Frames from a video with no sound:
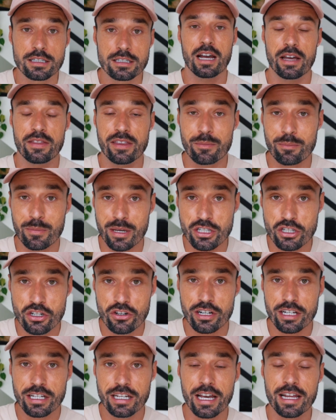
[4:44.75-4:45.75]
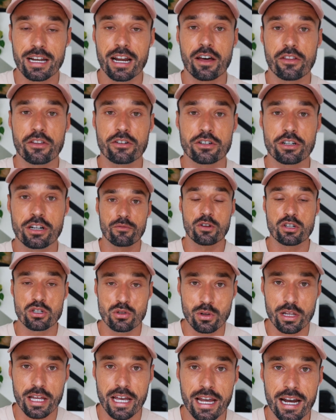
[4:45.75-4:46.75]
I think Midjourney and other
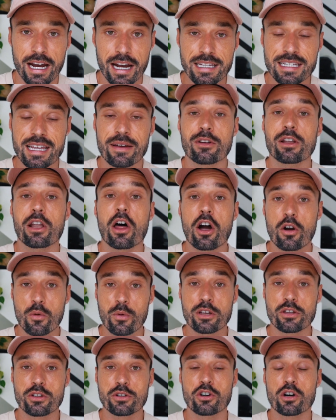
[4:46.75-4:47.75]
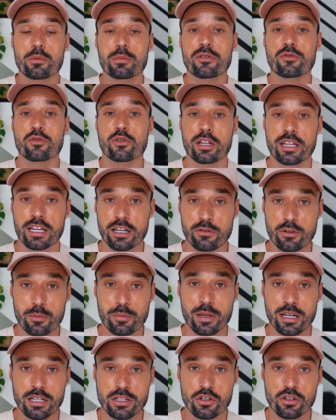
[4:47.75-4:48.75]
visual AIs have a long way to go before they can
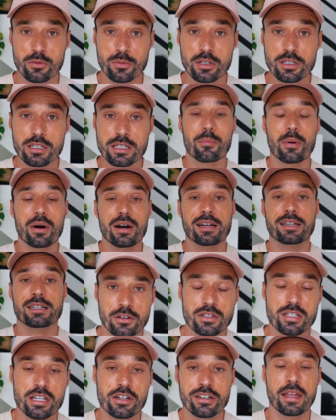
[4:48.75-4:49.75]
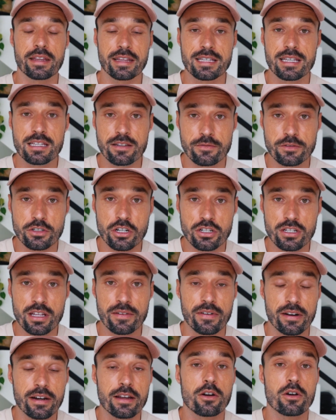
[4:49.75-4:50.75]
replace humans, but considering that this is just a
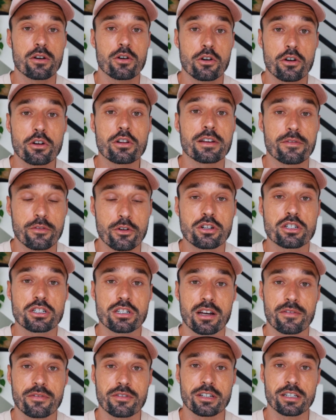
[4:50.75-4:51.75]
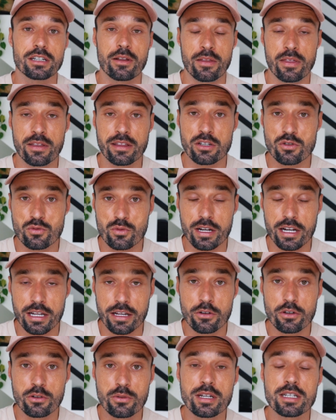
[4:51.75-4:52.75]
very early version of it, I think there's really
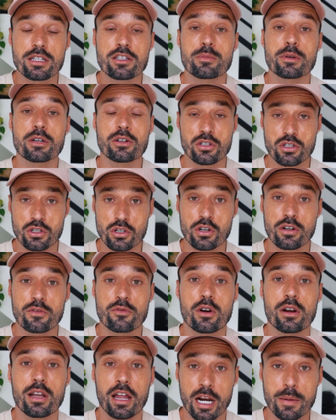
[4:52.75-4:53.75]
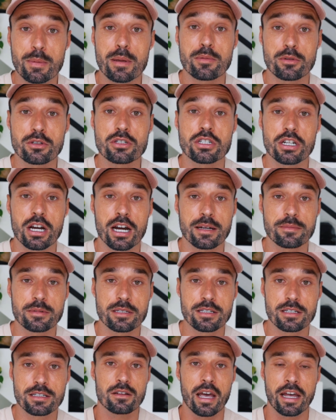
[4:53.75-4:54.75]
good reason to be concerned for a lot of people's jobs.